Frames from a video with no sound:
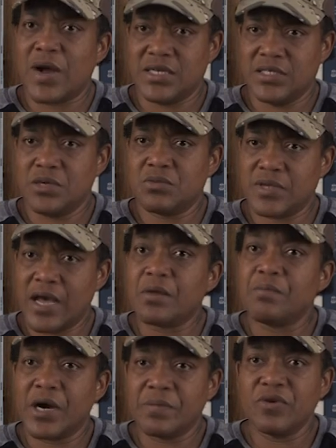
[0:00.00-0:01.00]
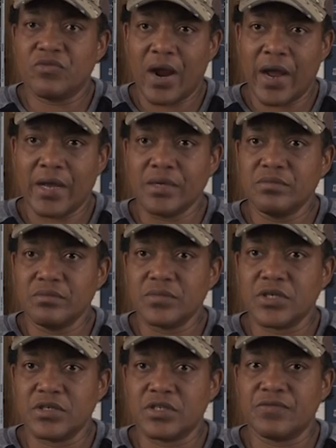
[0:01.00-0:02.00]
why I say it was kind of bumpy ride,
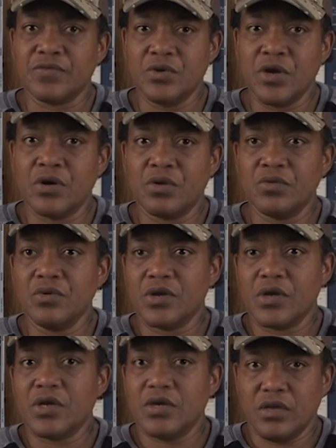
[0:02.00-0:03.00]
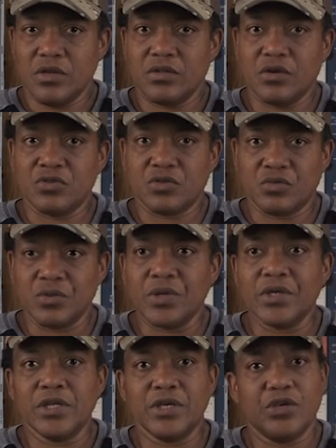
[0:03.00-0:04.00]
because if you know, those are
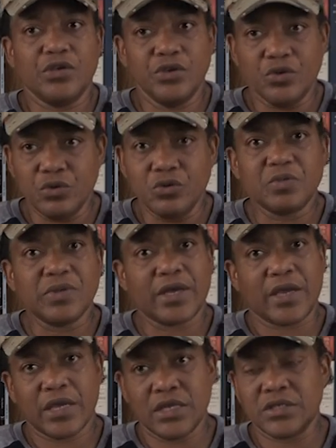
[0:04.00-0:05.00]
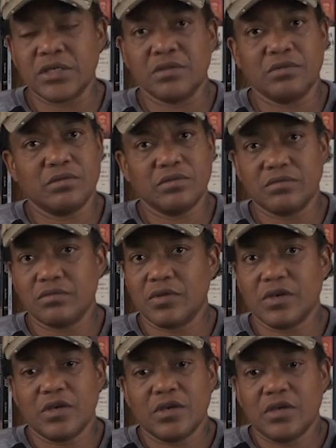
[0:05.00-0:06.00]
really huge planes, and,
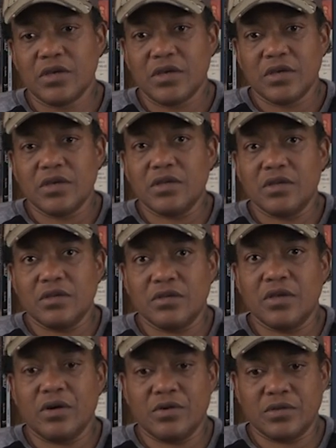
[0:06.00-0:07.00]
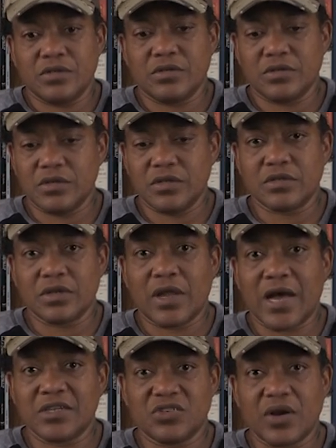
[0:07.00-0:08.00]
you know, it's a
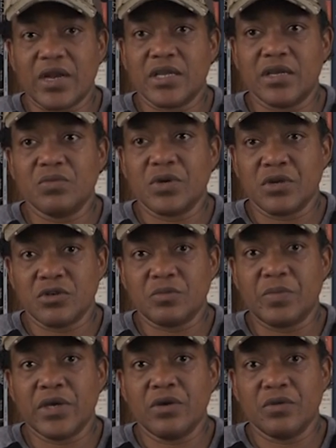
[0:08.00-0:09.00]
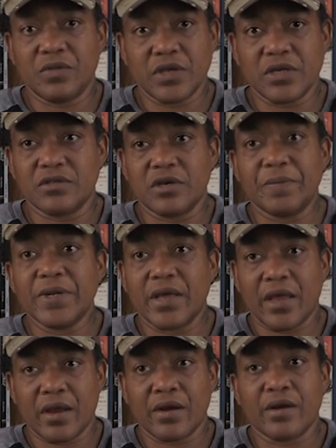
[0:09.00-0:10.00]
lot to try to get one of those big old things up in
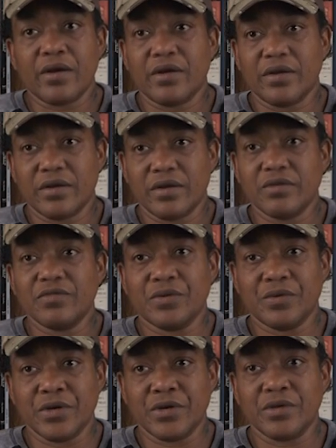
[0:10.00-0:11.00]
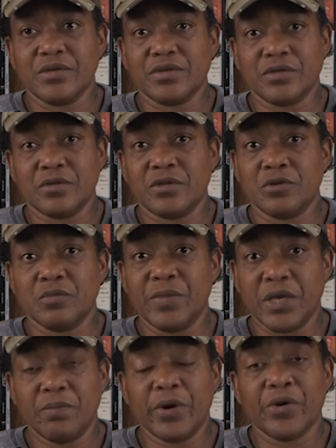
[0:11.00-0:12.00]
the air, for real. They're
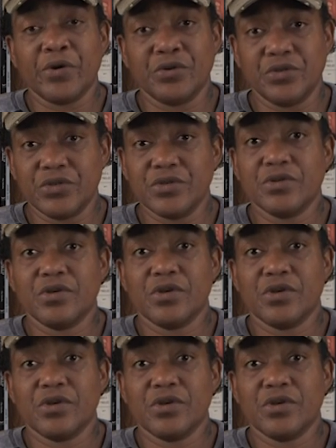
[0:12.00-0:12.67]
big birds.